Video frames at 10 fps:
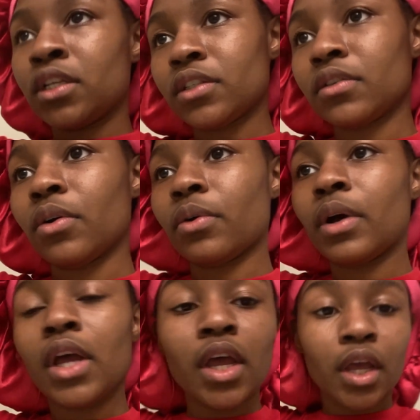So
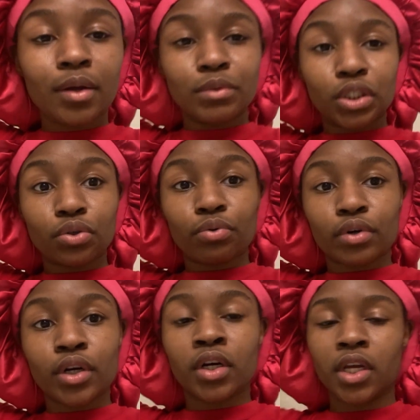I'm just
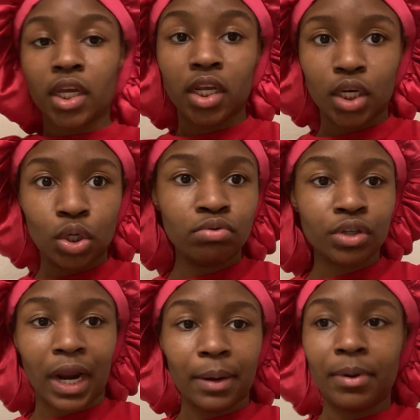order a new
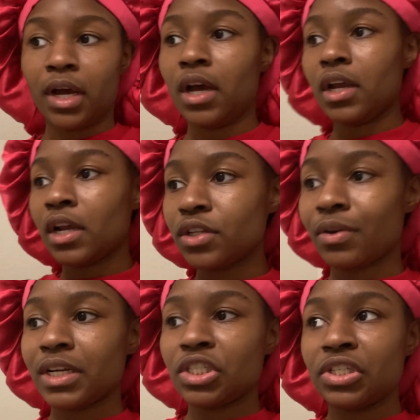tripod so
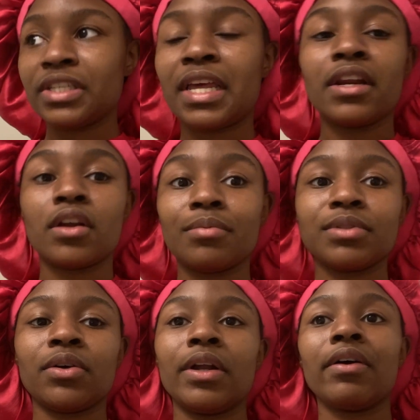I can just stand it up
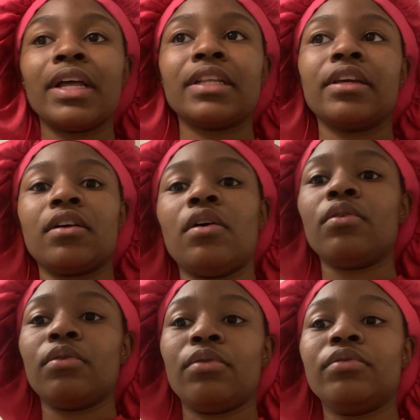so I don't have to get a
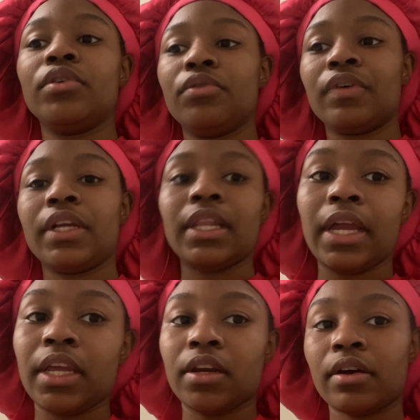whole new ring
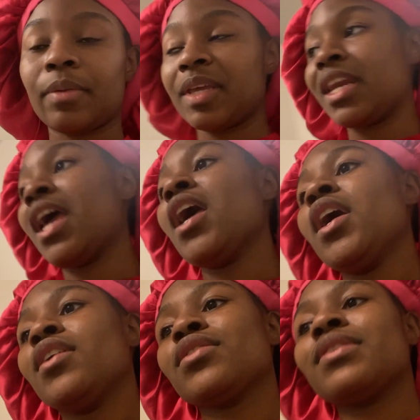light. You know what I mean?
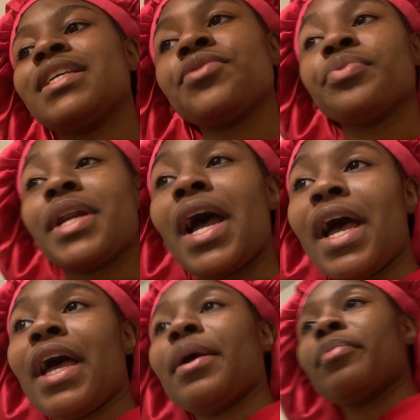So that's what
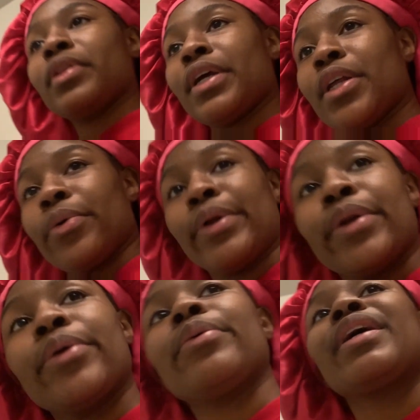I plan
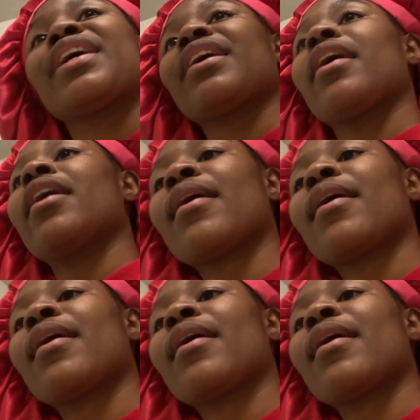on doing.